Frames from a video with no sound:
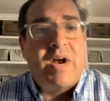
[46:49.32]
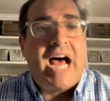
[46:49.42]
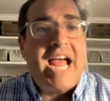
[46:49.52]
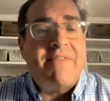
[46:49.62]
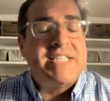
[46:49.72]
When
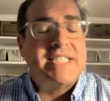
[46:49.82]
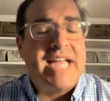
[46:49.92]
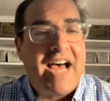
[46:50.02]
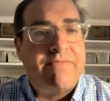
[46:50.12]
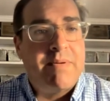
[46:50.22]
I have a
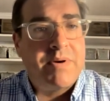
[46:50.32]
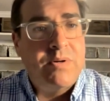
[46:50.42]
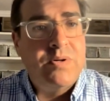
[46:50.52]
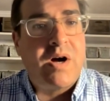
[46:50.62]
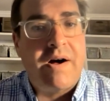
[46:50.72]
staff member
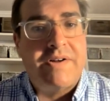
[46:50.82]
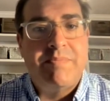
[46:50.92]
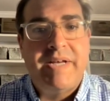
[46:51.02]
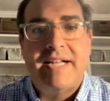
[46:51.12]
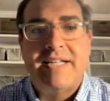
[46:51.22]
who
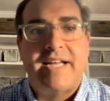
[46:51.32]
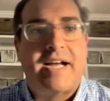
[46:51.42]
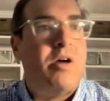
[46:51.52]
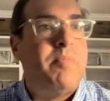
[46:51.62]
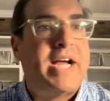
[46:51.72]
calls me and is
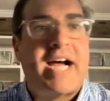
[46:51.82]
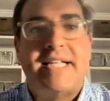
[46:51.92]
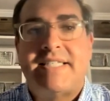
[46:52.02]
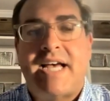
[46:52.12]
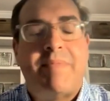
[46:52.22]
like, "Oh my
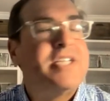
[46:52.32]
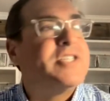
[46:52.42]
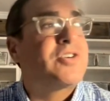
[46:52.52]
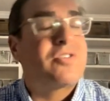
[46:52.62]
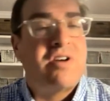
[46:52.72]
God, Sam, I
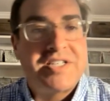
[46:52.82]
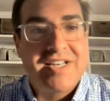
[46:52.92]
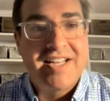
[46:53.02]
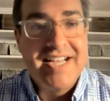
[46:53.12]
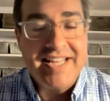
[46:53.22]
just
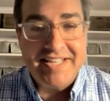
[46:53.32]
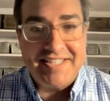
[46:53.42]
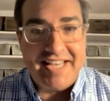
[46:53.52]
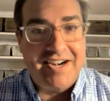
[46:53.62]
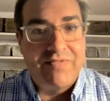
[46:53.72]
crushed
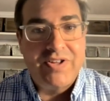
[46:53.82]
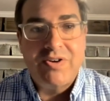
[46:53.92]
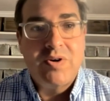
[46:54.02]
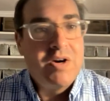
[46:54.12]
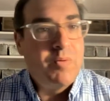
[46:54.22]
this
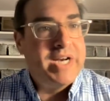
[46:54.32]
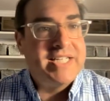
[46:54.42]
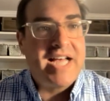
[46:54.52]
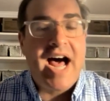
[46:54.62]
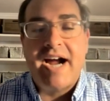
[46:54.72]
interview. We
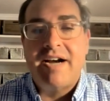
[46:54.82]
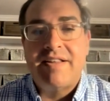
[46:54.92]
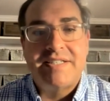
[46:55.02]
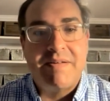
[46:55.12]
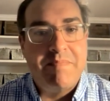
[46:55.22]
just hired
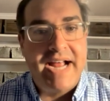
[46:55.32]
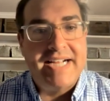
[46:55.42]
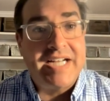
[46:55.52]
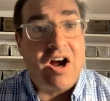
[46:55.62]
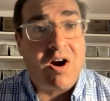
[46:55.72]
this
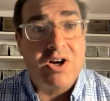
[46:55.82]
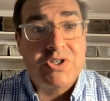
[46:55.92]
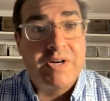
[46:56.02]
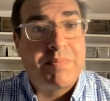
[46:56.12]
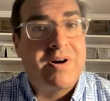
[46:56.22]
amazing
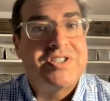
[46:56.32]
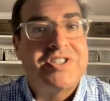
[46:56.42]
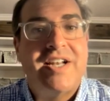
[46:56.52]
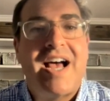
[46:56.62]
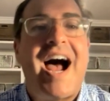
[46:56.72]
archery
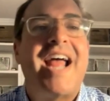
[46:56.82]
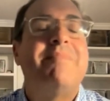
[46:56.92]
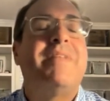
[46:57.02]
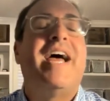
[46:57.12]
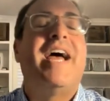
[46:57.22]
person." I
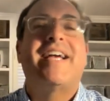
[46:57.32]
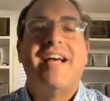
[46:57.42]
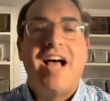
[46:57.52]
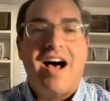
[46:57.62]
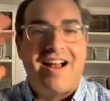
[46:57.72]
am like
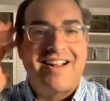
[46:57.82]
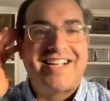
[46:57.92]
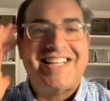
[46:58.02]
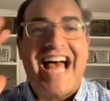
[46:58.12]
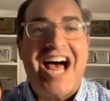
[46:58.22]
on
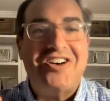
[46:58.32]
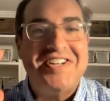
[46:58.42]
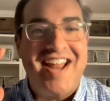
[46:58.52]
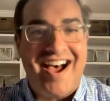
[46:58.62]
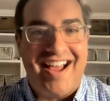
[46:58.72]

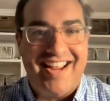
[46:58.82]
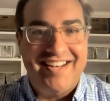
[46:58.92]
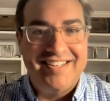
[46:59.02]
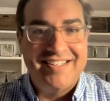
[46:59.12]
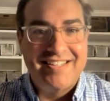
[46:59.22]
cloud nine.
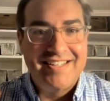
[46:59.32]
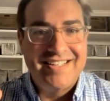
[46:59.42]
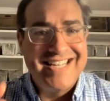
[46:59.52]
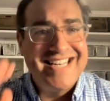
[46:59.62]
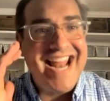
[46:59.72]

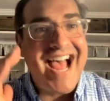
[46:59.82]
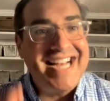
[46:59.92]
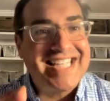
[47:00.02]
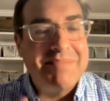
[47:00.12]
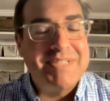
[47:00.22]

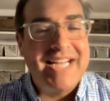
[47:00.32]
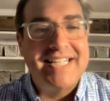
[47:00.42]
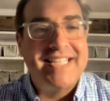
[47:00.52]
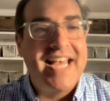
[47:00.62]
Nine times out of